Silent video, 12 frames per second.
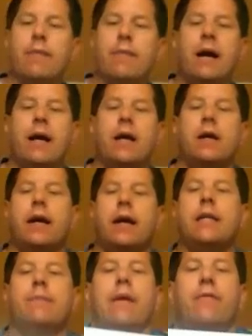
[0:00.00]
my
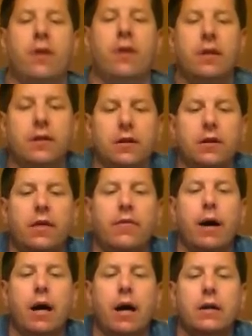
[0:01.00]
front of the
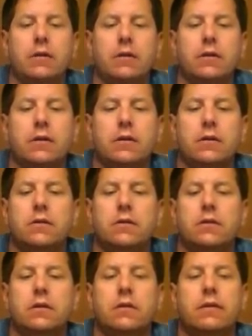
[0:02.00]
box.
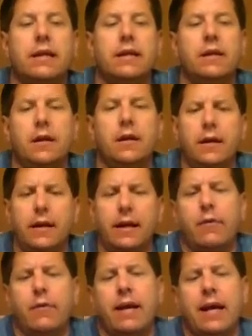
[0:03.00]
Alrighty, it
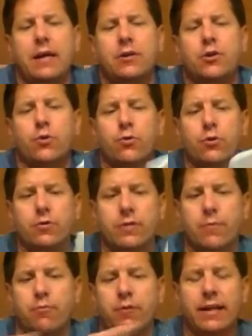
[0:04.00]
already has the grooves.
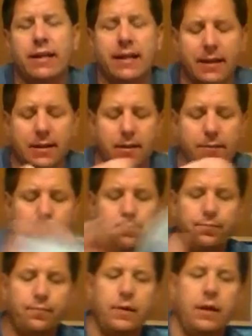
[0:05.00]
I pre-did it,
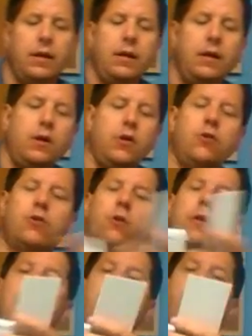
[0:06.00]
so
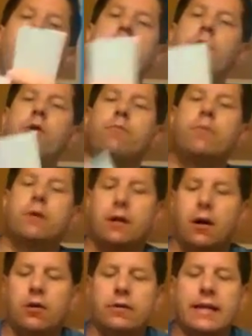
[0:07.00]
that when you put it
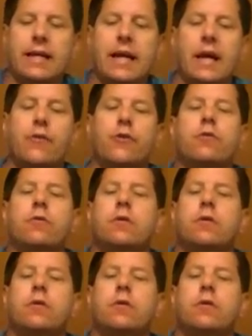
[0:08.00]
all together,